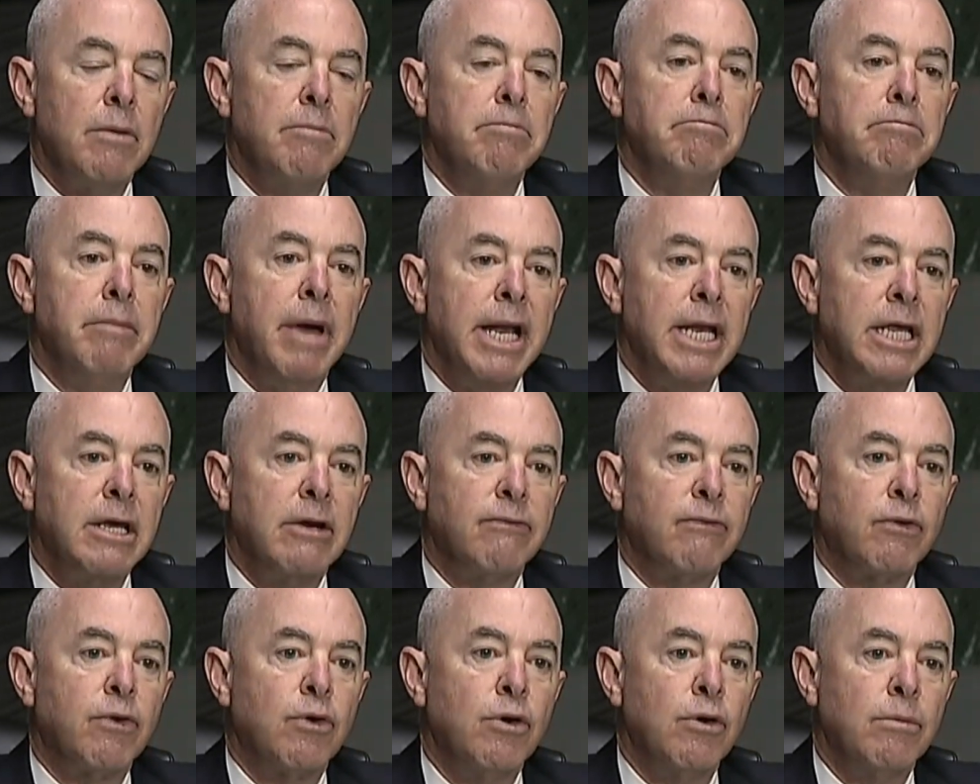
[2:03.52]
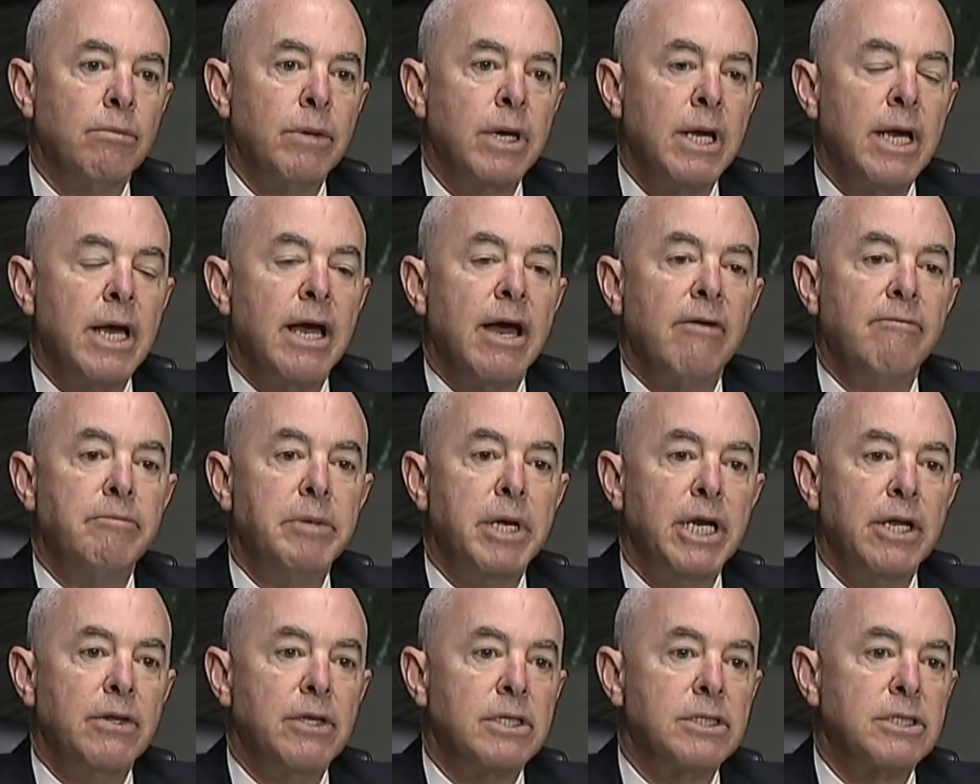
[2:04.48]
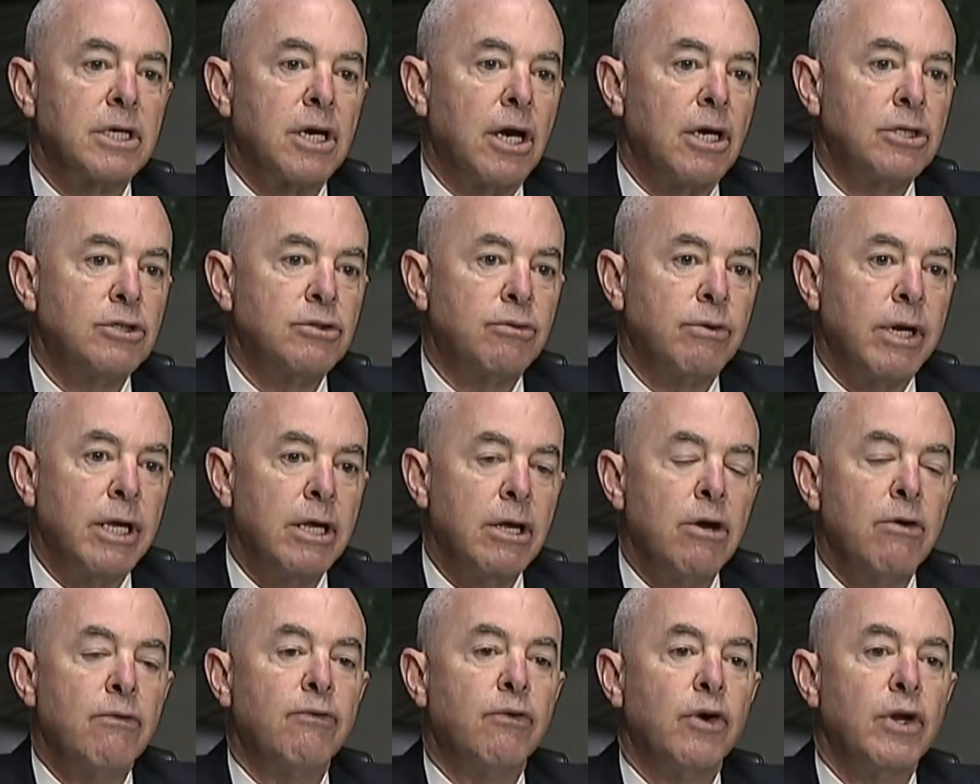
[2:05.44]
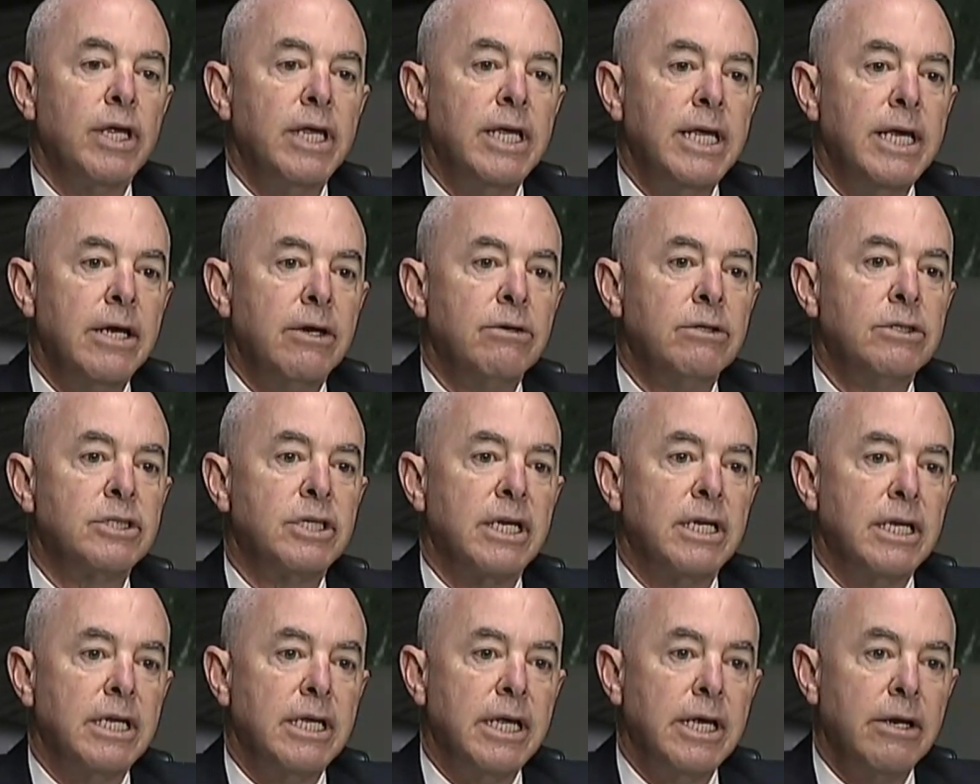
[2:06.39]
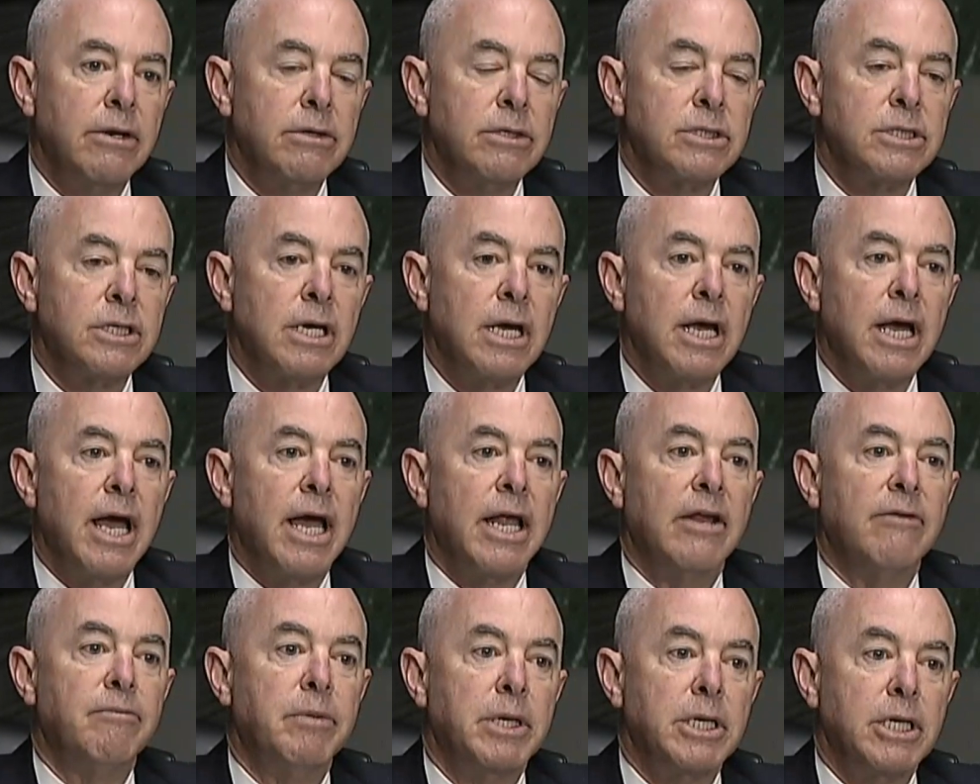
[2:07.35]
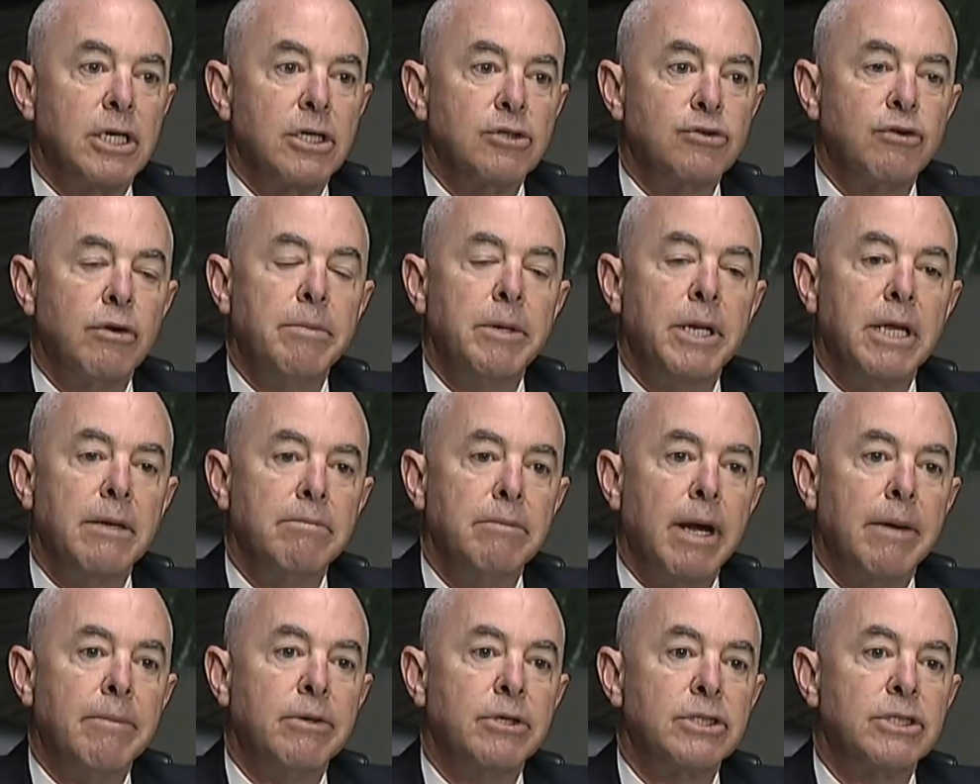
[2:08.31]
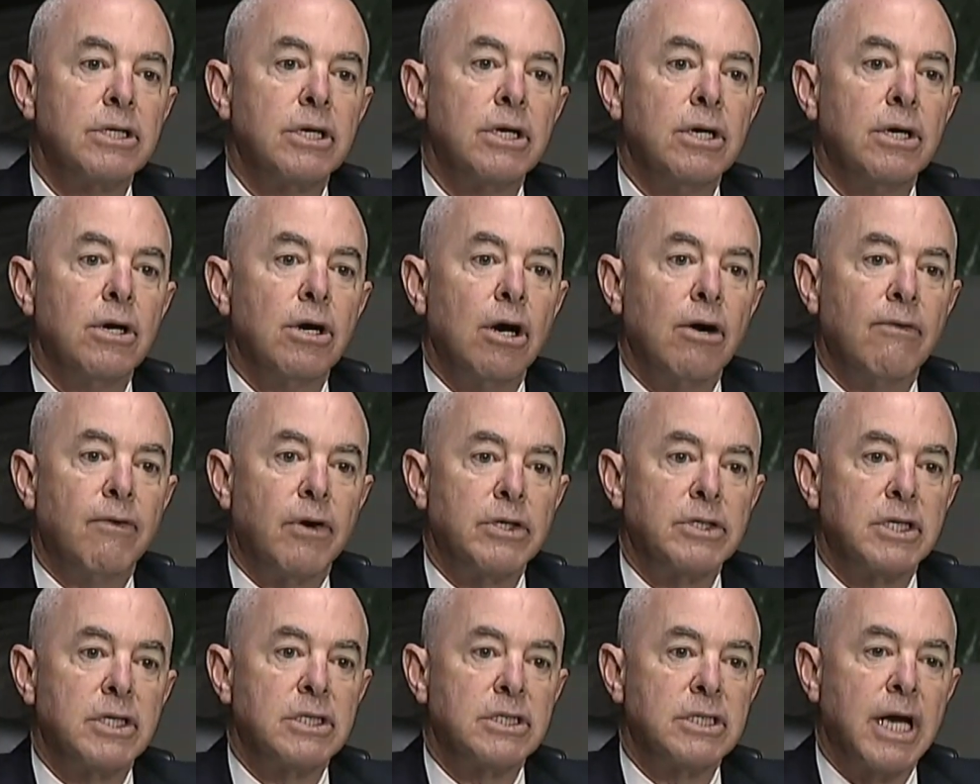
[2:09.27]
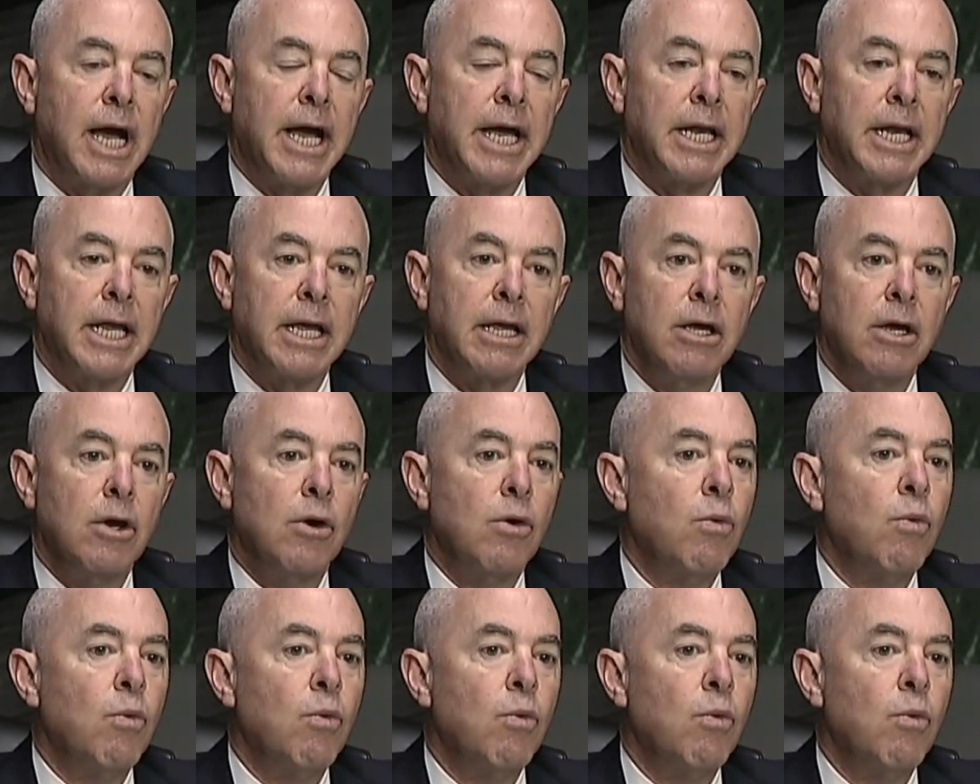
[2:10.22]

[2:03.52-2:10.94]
many of whom have been in this country for years and years and have been contributing members of our society.